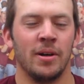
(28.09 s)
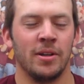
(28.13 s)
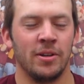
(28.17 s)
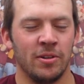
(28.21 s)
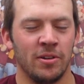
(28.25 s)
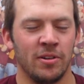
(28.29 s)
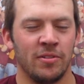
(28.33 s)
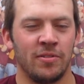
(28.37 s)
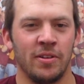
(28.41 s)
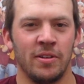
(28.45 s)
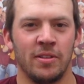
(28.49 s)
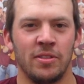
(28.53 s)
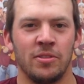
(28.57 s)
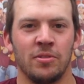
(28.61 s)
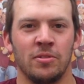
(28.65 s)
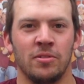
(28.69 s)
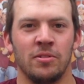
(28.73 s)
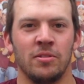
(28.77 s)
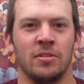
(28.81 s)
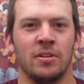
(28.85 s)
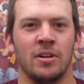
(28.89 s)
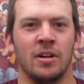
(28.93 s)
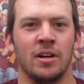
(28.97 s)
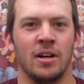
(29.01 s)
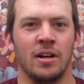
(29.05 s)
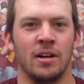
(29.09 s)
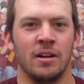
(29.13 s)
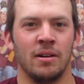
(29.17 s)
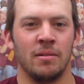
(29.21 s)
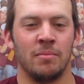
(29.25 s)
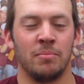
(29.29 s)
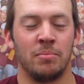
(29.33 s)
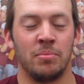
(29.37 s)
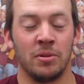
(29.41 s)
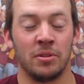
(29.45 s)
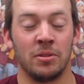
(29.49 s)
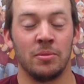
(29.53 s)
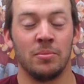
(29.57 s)
I knew if I threw, uh,
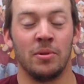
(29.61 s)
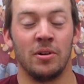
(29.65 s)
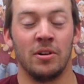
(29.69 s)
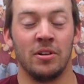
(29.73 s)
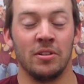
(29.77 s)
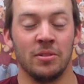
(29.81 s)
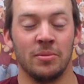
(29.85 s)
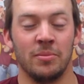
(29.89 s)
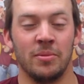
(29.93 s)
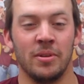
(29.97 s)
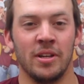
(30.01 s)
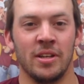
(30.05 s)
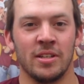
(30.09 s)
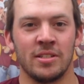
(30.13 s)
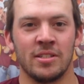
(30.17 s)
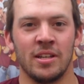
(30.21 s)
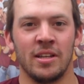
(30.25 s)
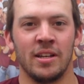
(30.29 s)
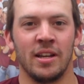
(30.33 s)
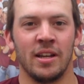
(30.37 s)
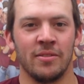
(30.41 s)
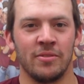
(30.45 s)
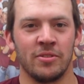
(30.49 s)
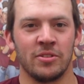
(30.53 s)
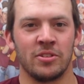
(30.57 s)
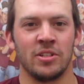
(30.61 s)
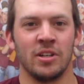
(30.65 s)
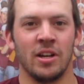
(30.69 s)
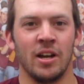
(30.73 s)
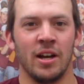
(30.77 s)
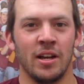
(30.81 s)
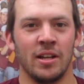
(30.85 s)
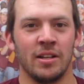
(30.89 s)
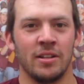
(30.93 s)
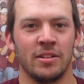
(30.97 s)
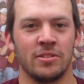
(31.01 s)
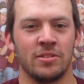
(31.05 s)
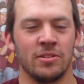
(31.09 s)
put the ball in the base, I'd have a
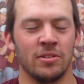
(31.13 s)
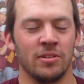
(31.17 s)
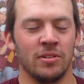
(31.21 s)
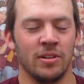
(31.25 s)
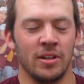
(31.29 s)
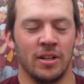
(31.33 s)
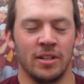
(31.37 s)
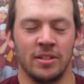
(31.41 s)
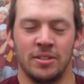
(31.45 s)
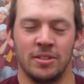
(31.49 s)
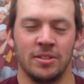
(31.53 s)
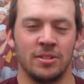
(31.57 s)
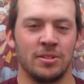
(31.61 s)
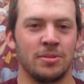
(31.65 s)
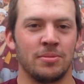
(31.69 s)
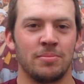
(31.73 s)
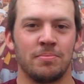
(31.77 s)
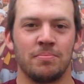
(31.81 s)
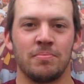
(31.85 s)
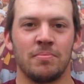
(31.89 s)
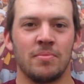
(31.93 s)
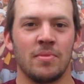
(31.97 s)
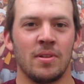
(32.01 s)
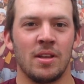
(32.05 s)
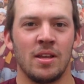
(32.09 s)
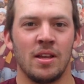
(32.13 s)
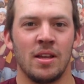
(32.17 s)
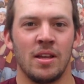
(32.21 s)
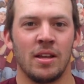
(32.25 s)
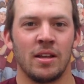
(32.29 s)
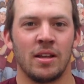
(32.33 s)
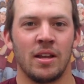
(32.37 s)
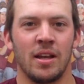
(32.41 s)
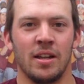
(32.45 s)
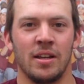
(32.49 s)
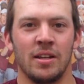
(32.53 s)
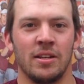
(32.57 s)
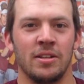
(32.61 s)
shot, so I just
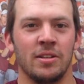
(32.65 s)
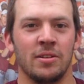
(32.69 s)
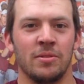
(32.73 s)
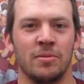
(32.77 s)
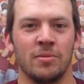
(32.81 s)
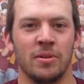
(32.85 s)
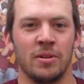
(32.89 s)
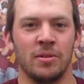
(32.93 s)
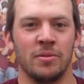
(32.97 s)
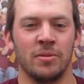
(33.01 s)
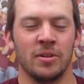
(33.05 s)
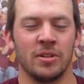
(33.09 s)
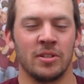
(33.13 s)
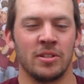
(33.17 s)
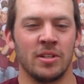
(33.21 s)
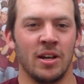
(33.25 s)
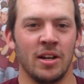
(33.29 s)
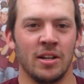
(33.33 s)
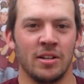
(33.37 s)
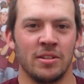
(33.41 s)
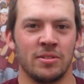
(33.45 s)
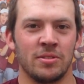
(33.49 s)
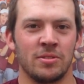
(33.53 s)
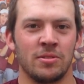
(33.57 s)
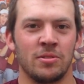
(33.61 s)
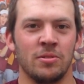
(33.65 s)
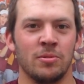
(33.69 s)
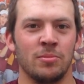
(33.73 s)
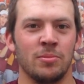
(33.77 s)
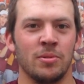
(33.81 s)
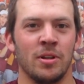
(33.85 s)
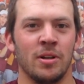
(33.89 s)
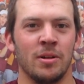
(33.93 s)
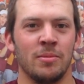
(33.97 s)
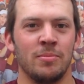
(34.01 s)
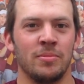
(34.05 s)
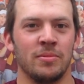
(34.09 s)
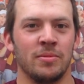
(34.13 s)
kind of did what we were taught to scoop it
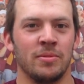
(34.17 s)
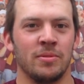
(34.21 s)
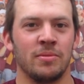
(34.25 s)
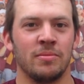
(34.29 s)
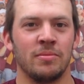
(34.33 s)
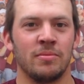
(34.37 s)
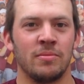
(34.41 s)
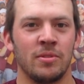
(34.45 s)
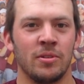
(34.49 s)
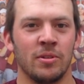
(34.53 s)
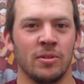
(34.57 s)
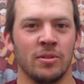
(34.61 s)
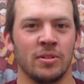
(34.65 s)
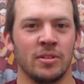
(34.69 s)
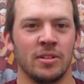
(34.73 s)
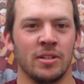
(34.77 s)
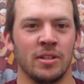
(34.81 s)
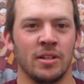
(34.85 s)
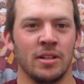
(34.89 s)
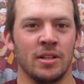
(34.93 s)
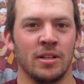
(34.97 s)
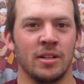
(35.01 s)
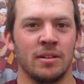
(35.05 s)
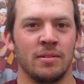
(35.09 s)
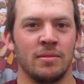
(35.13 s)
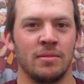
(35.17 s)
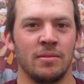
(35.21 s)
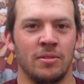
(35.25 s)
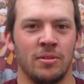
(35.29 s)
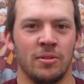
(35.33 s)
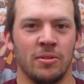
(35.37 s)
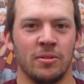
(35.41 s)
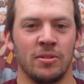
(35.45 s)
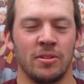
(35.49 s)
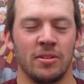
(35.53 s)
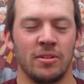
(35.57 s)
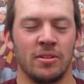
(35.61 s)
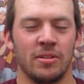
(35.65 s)
up and throw it to,
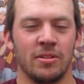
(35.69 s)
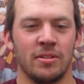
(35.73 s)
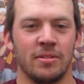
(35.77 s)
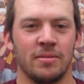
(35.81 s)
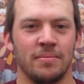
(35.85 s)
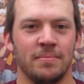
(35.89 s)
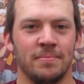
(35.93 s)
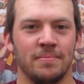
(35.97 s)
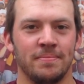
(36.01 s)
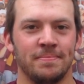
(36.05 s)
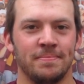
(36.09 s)
third.